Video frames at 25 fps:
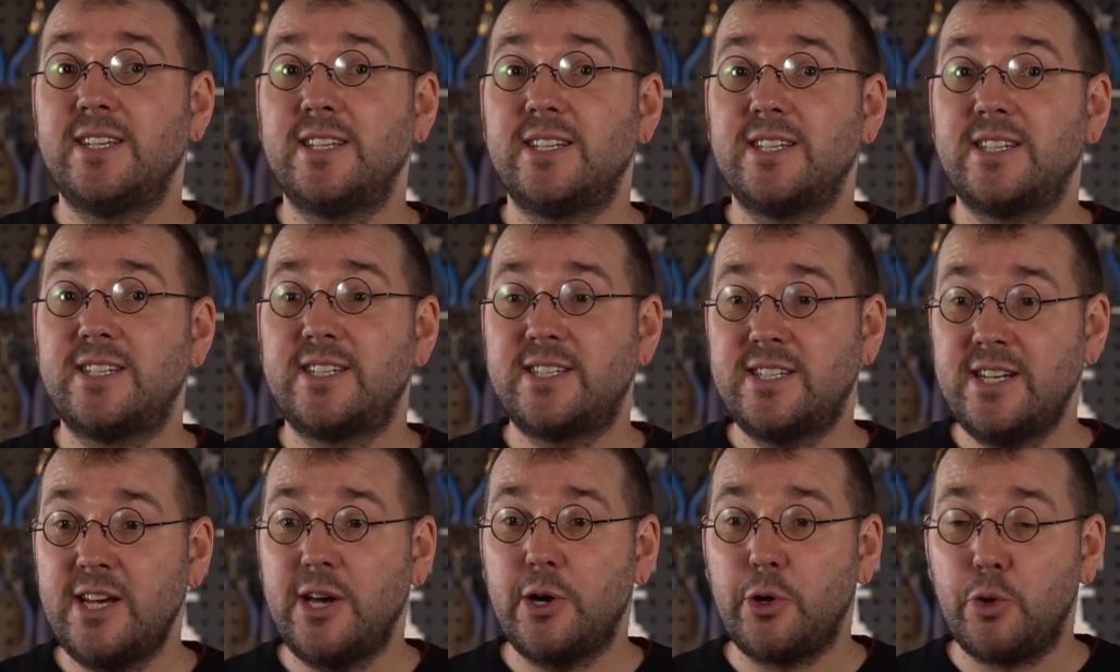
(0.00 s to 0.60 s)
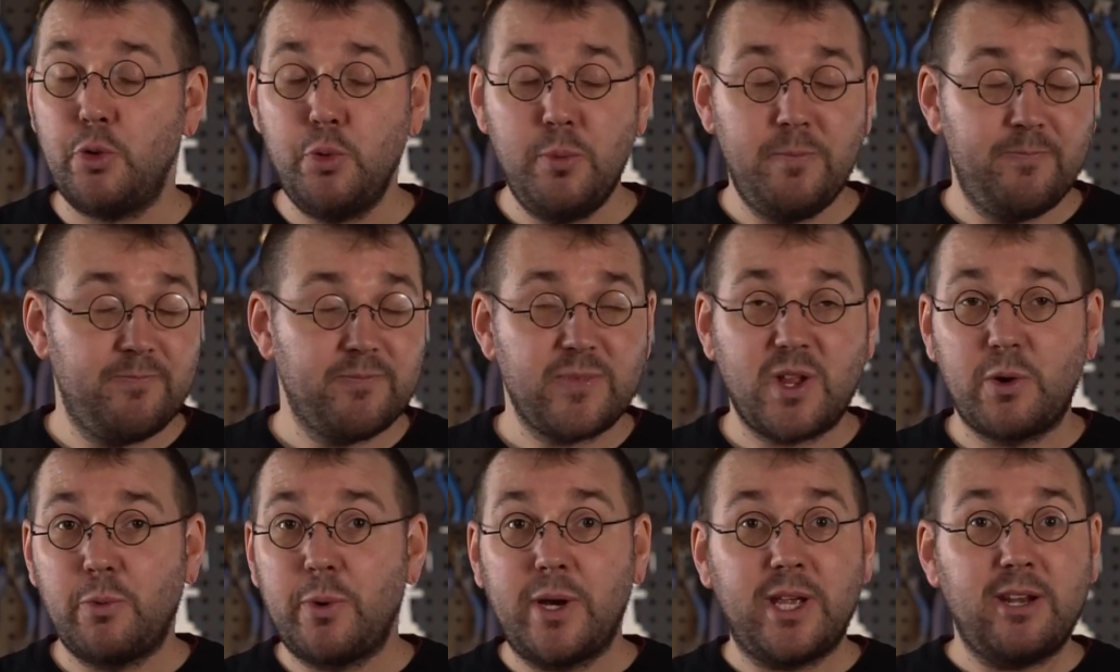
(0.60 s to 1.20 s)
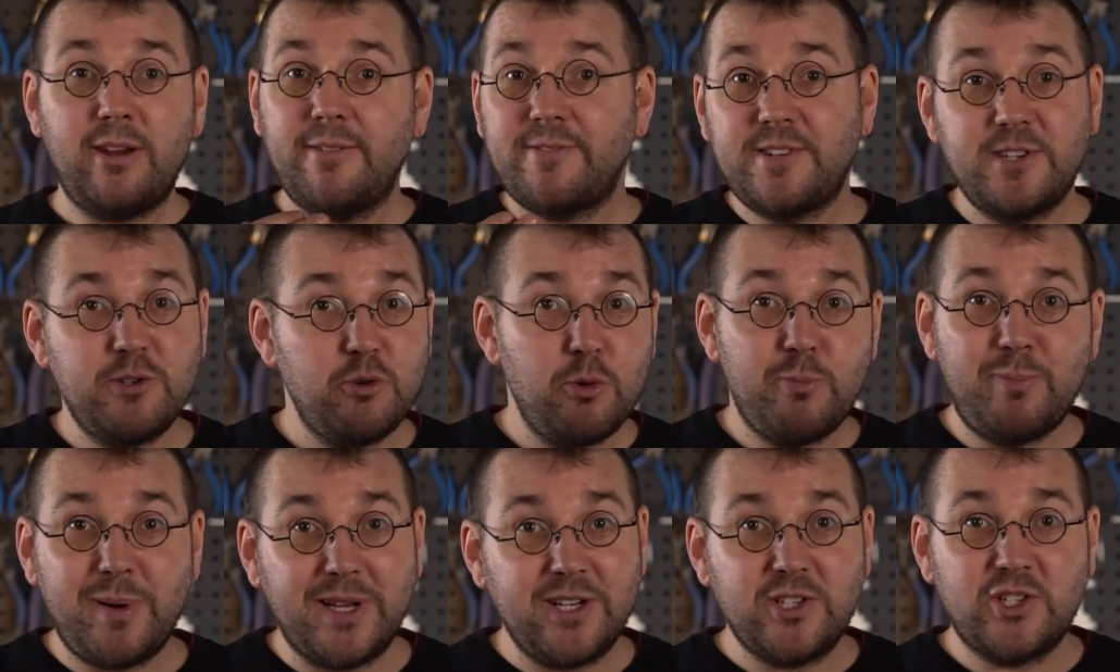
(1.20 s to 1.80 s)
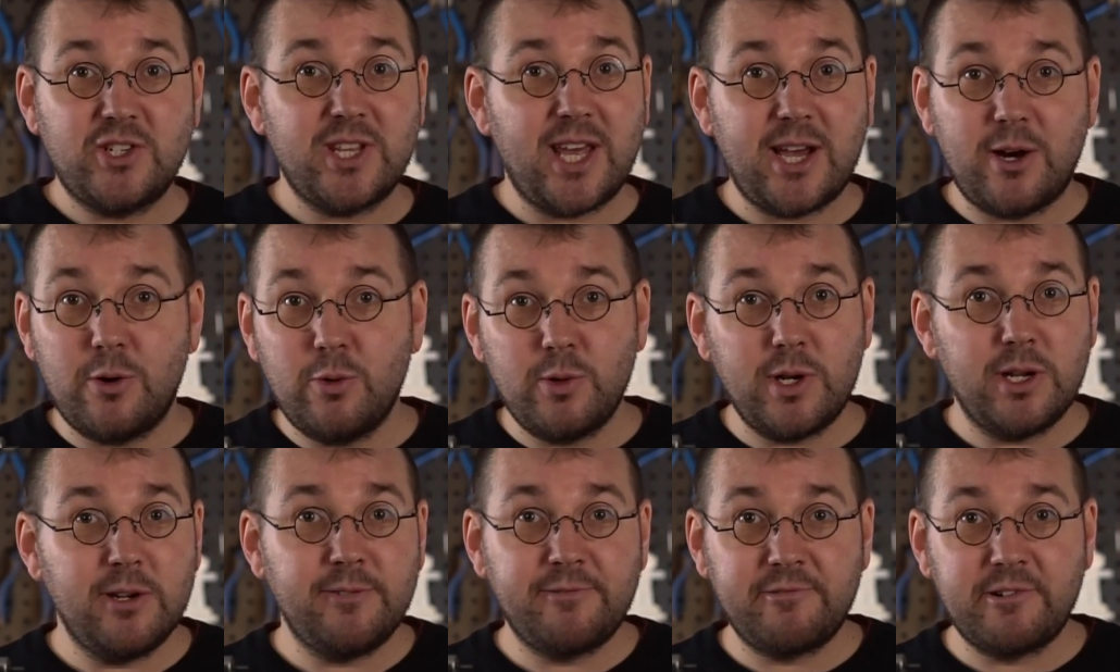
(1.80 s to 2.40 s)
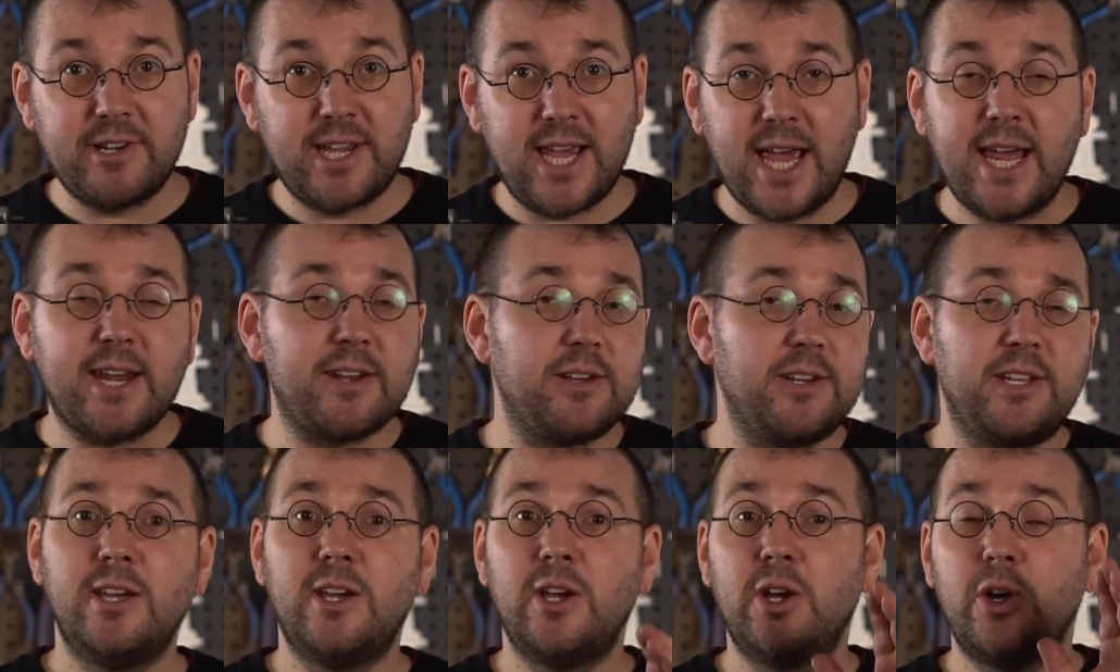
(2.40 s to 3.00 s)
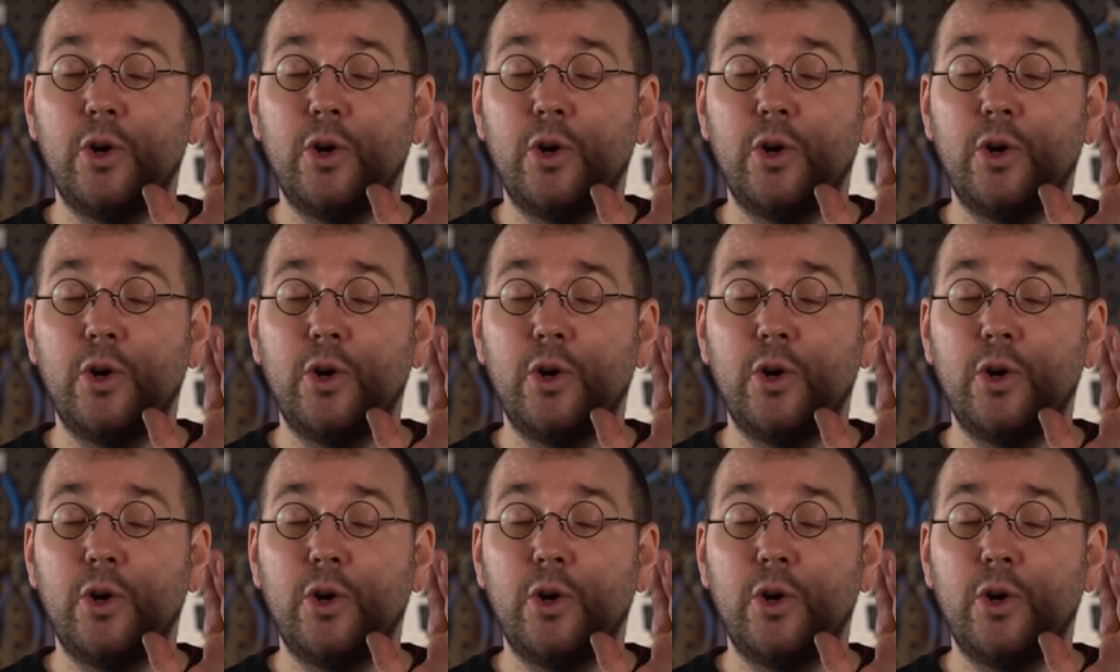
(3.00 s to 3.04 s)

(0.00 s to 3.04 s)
So we're going to have to do a bunch of that all over again.